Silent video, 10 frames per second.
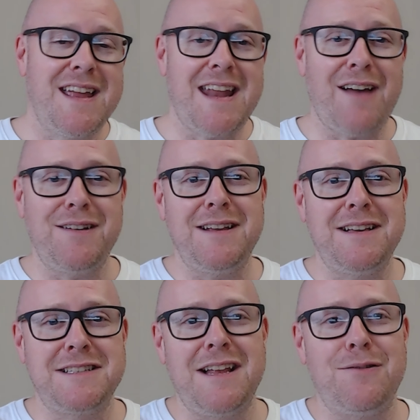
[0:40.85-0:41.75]
Now in
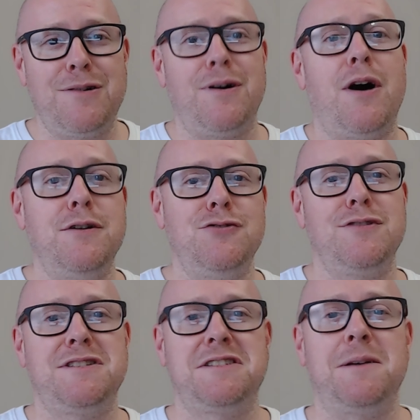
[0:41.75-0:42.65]
these little
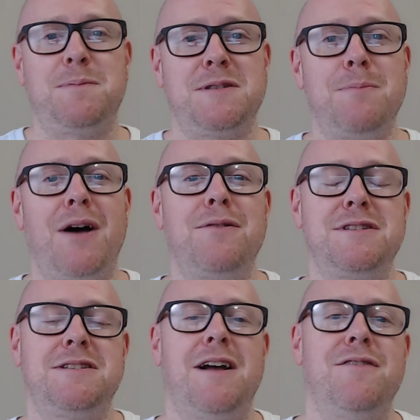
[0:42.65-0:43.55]
100 subs
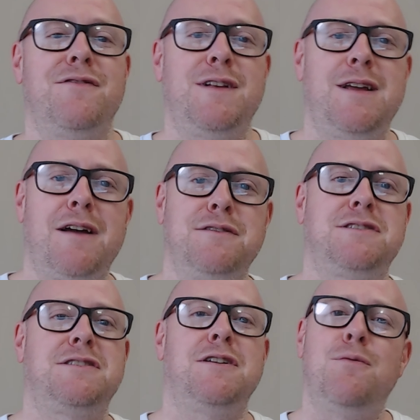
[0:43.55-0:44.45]
milestone
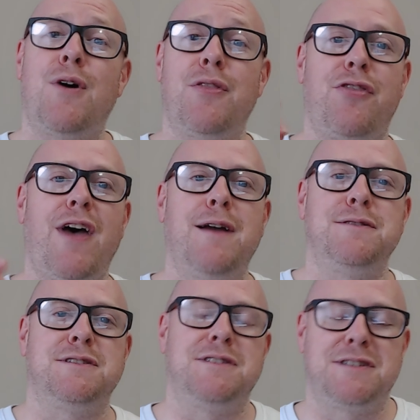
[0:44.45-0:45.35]
videos to
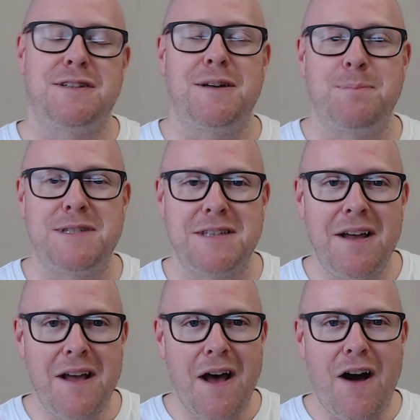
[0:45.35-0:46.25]
1,000 subs,
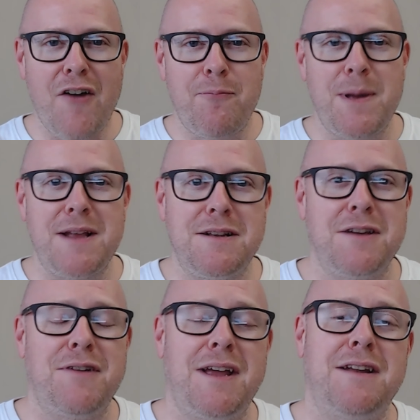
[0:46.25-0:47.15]
I've been
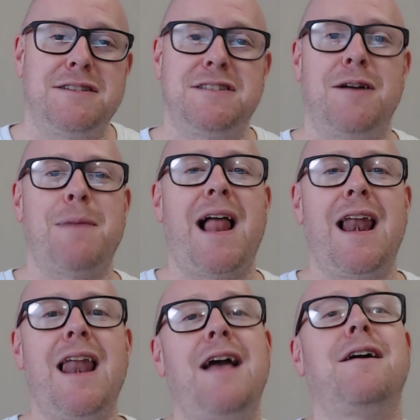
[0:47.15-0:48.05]
doing some
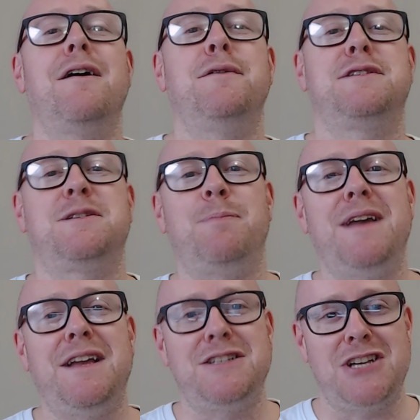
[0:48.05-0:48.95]
Lego
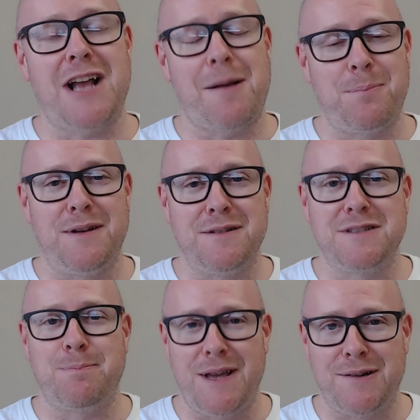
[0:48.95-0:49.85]
Speed Champions
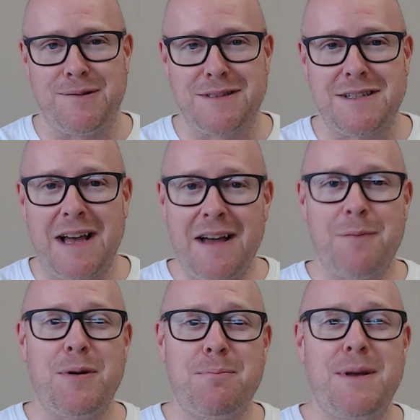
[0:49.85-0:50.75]
builds.
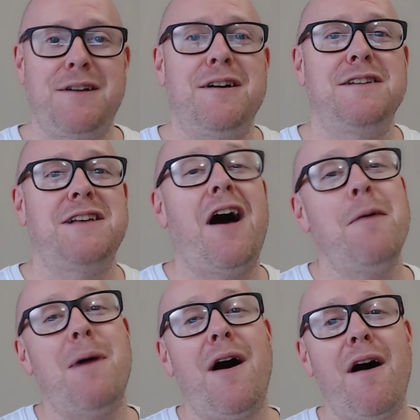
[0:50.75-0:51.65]
But because
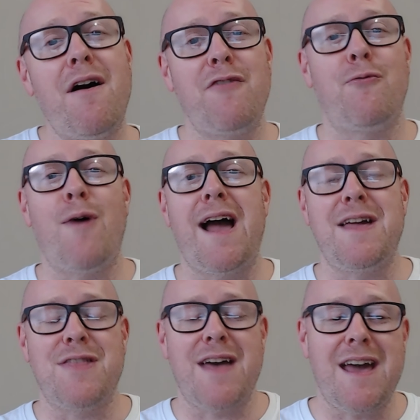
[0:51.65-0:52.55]
I'm halfway
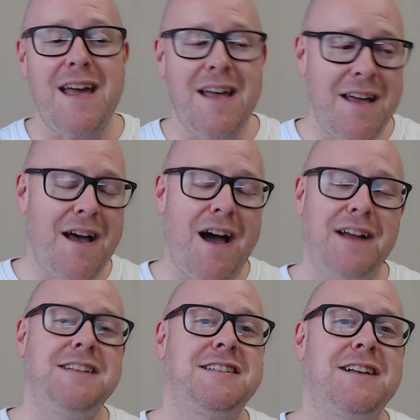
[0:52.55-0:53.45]
there, I
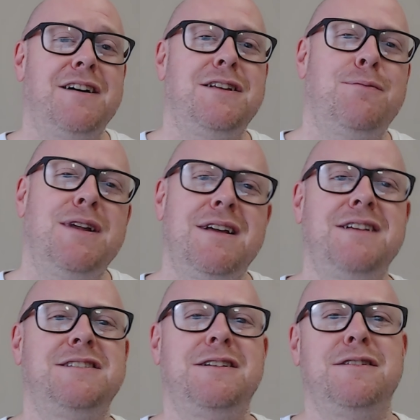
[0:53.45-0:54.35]
decided we
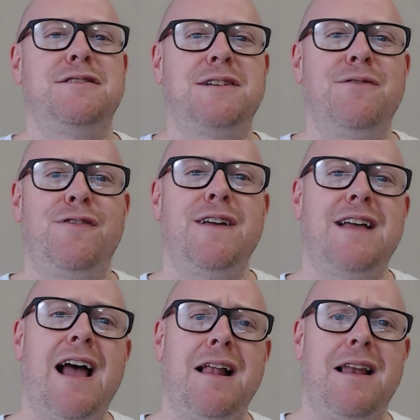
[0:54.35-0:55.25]
need to do something
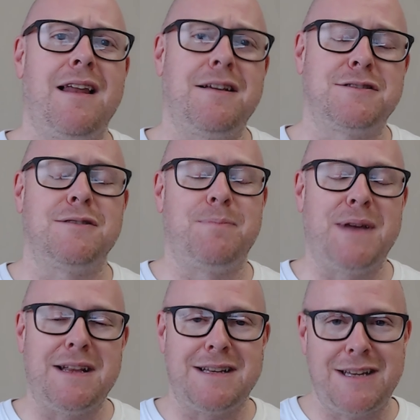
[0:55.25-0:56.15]
a little
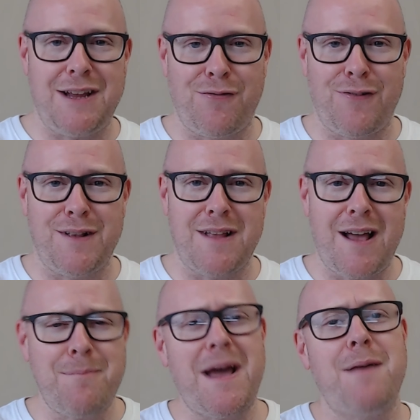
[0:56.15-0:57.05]
bit different
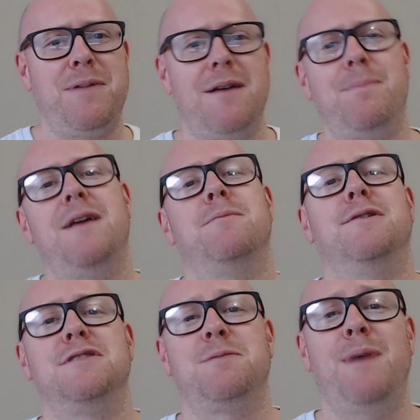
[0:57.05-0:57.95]
and maybe a bit
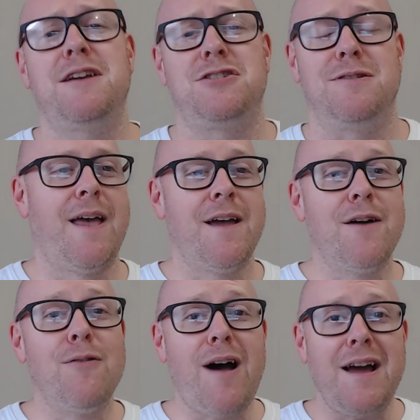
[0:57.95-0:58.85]
more special.
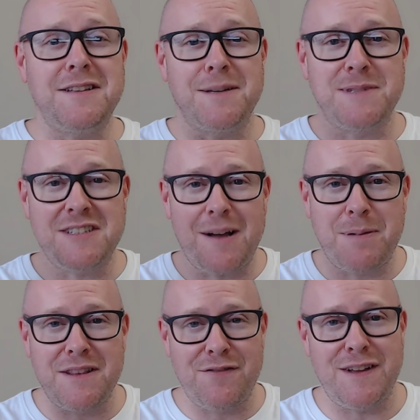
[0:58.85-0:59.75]
Right, I'm
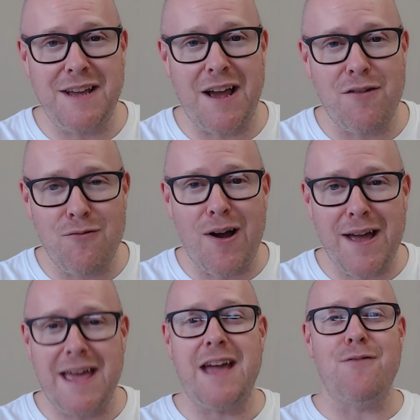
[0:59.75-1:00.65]
stopping the video right here,